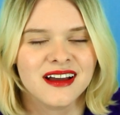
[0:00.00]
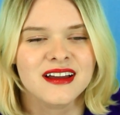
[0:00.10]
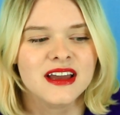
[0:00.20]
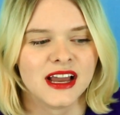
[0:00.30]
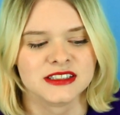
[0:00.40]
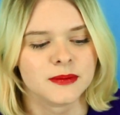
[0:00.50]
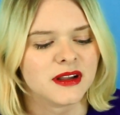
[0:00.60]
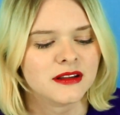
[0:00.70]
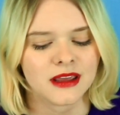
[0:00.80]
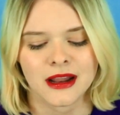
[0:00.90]
Except I didn't
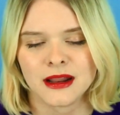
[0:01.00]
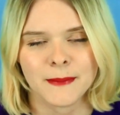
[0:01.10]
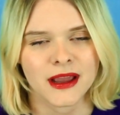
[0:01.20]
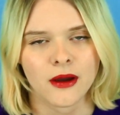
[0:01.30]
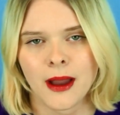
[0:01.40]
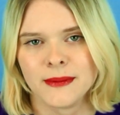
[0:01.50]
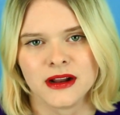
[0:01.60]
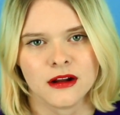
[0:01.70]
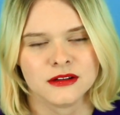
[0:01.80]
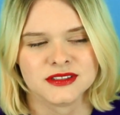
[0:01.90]
get any mango habanero. I
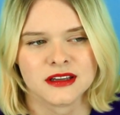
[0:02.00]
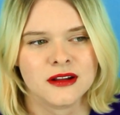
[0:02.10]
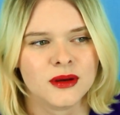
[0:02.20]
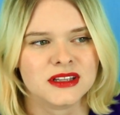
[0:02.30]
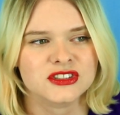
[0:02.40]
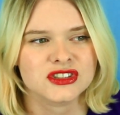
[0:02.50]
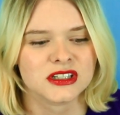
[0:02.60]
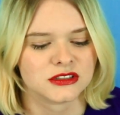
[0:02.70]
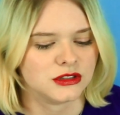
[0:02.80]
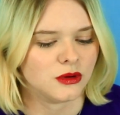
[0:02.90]
was like, you know what? That's just like
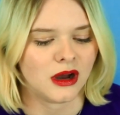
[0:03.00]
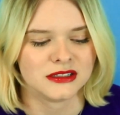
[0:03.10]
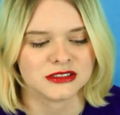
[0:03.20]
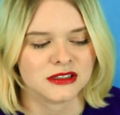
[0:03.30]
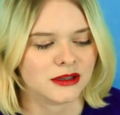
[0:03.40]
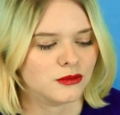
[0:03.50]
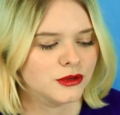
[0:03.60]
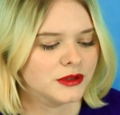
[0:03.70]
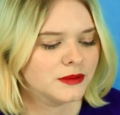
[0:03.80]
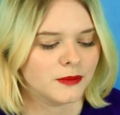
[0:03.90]
too hot. It's gonna like
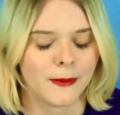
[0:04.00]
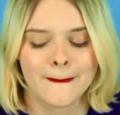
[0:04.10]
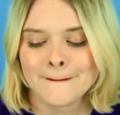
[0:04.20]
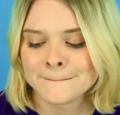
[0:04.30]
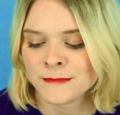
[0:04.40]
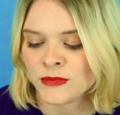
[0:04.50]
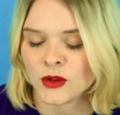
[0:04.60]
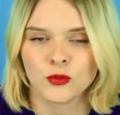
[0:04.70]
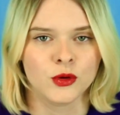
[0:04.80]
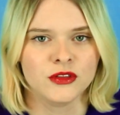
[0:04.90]
ruin
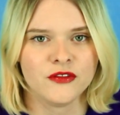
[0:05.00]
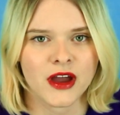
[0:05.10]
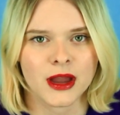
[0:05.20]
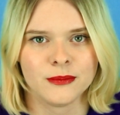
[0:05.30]
the vibe.